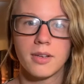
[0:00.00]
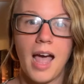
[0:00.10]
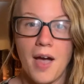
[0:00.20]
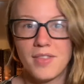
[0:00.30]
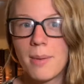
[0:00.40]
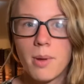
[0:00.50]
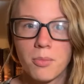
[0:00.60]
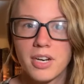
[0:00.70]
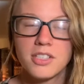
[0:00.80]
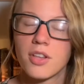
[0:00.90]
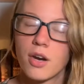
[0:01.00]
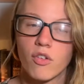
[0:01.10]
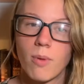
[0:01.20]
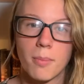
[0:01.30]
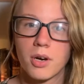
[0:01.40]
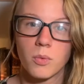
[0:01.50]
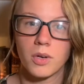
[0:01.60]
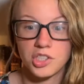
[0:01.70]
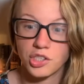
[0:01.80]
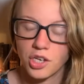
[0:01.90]
have that memory, so they don't remember
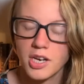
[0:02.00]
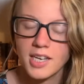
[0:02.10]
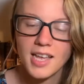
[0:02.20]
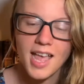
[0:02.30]
what she took.